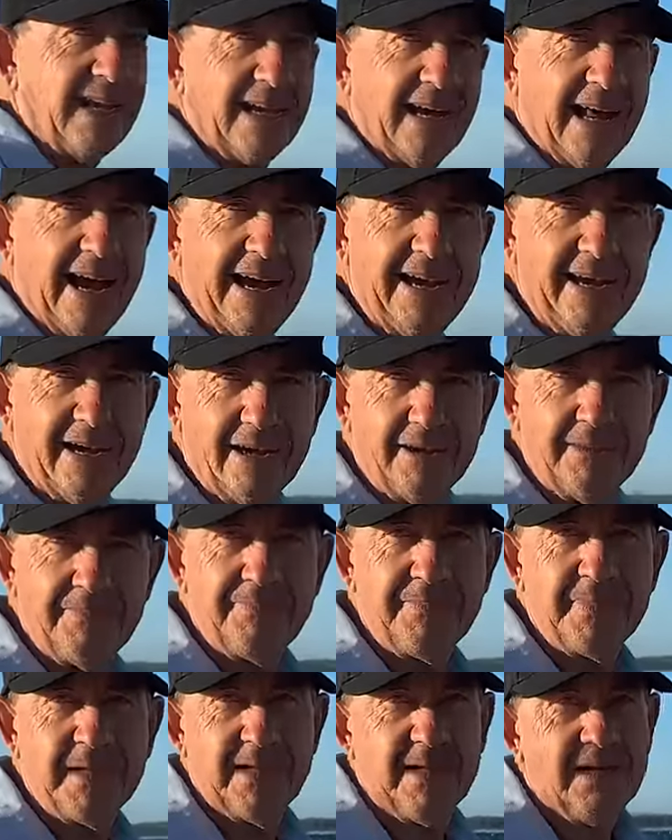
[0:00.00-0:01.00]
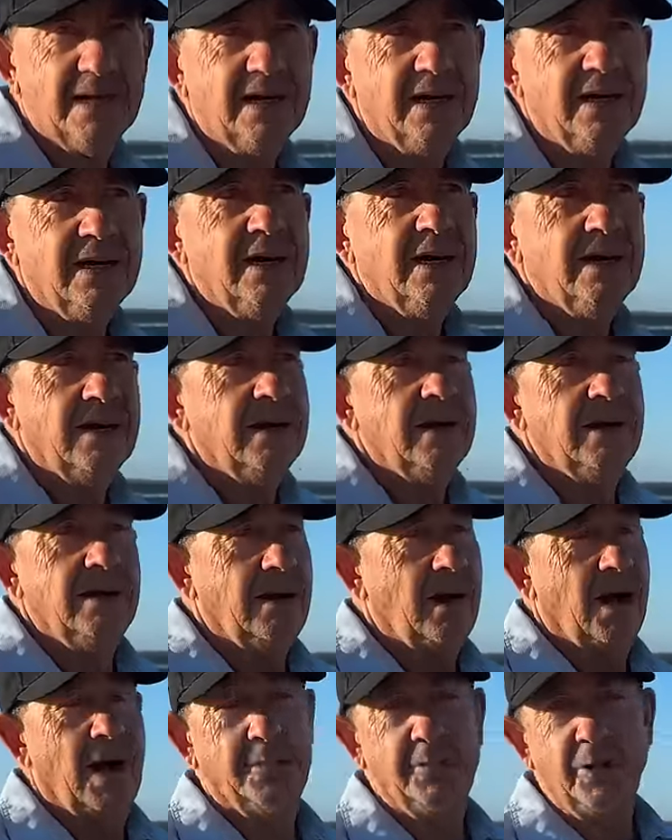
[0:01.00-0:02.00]
later,
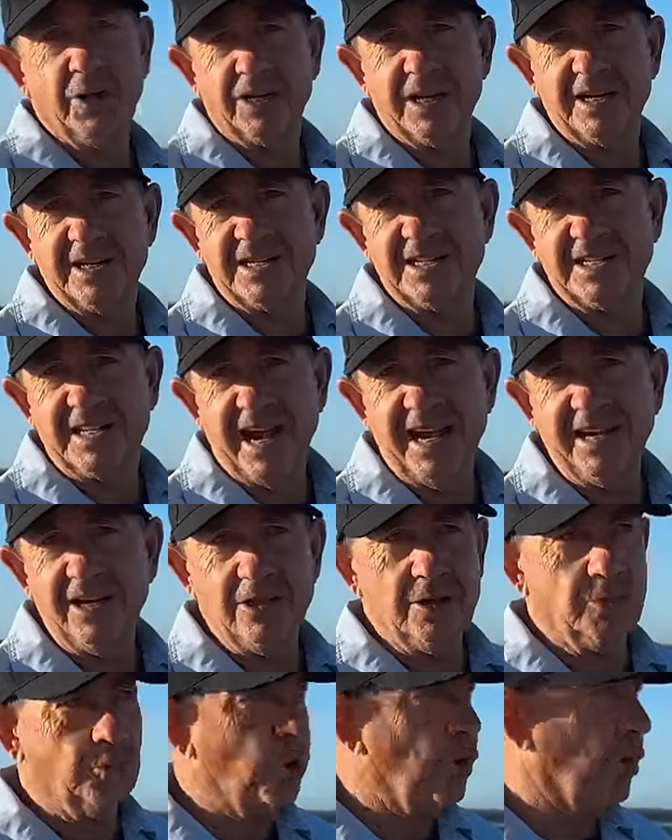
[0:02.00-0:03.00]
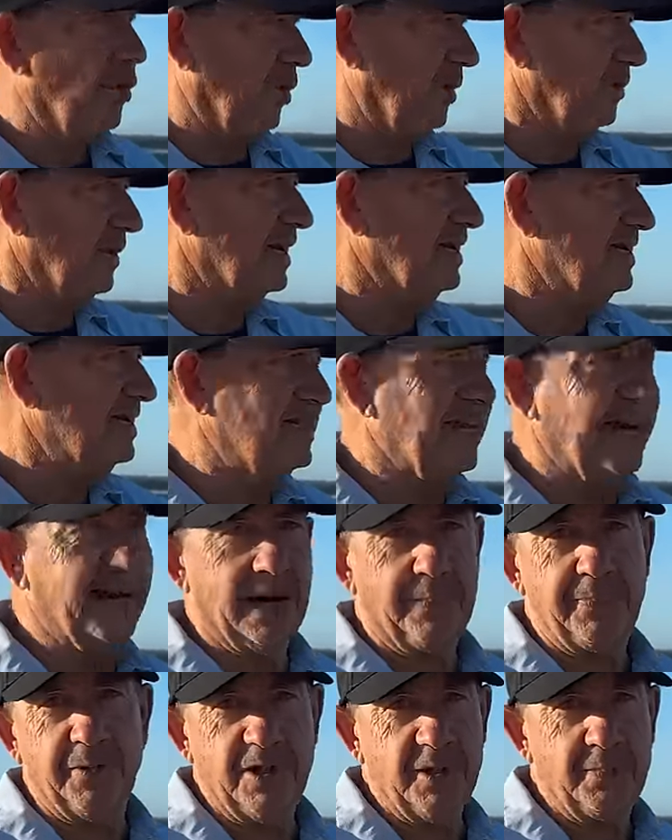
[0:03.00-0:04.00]
I'm not going to stand in the water, I'm going to stand
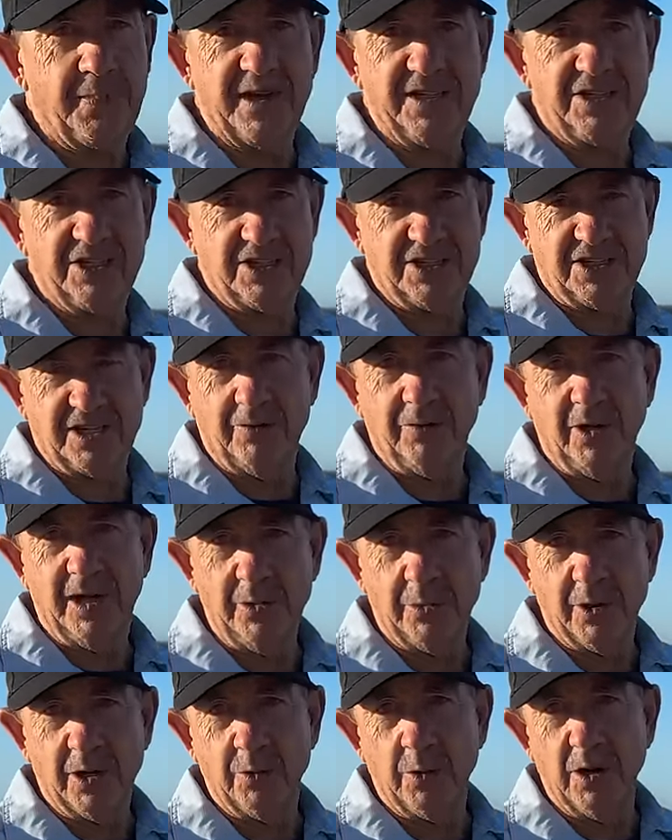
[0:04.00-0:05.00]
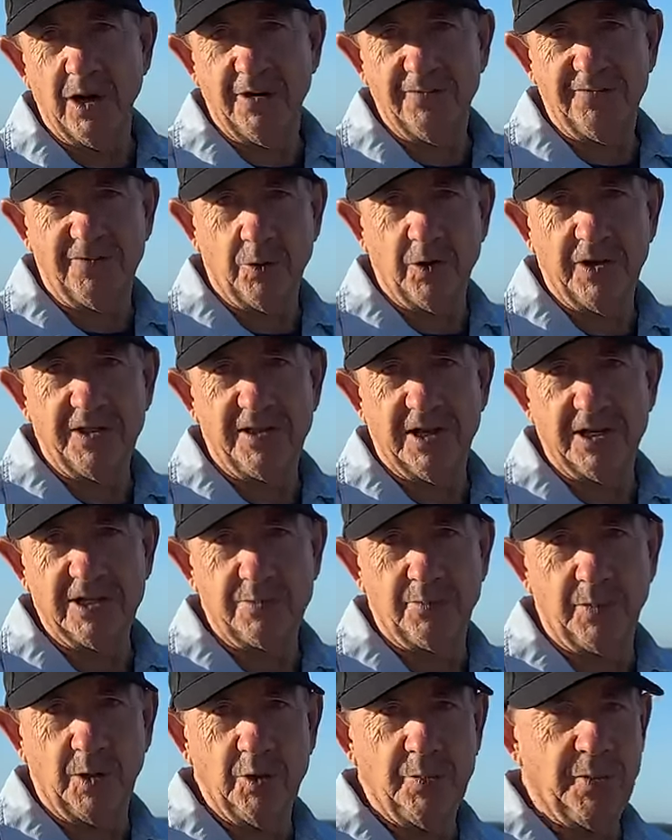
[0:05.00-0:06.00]
up on the beach because I really want to avoid those
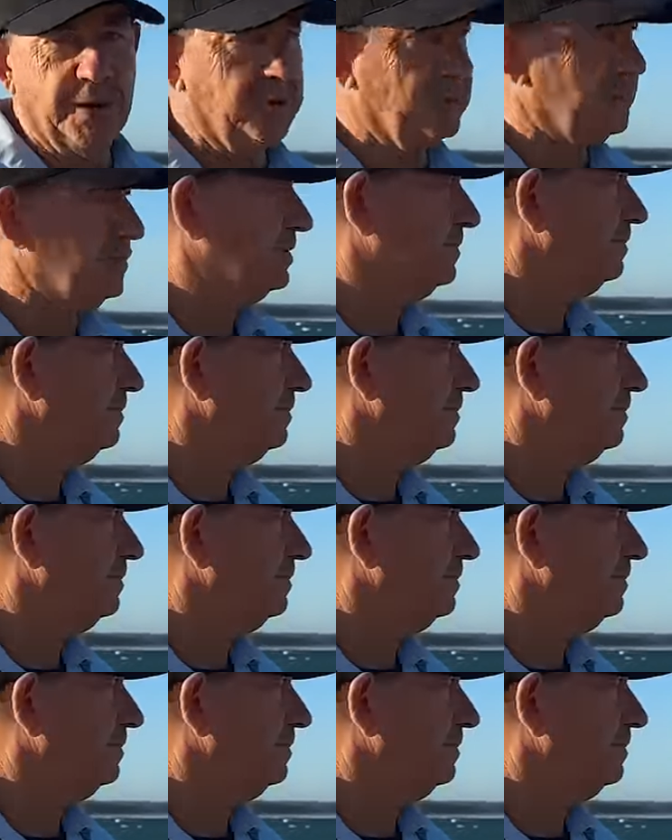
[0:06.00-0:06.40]
blue bottles.